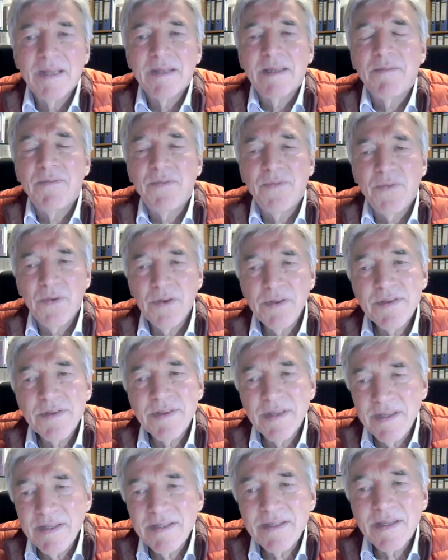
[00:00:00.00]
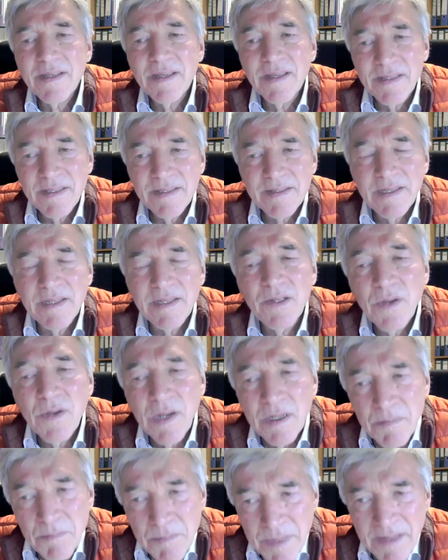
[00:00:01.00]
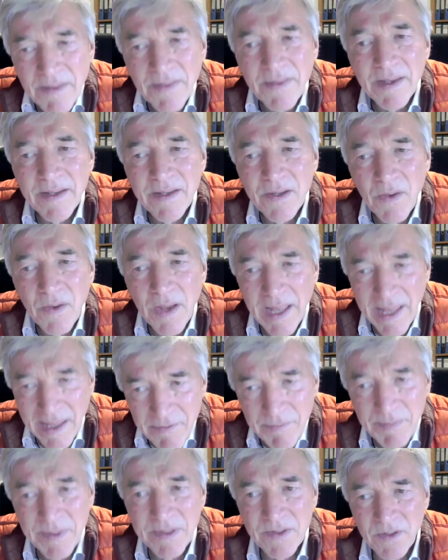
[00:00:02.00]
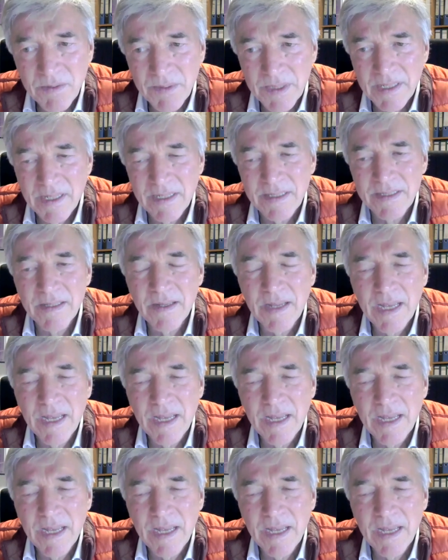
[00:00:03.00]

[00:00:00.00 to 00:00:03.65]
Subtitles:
the first thing is that you admit that you have been traumatized.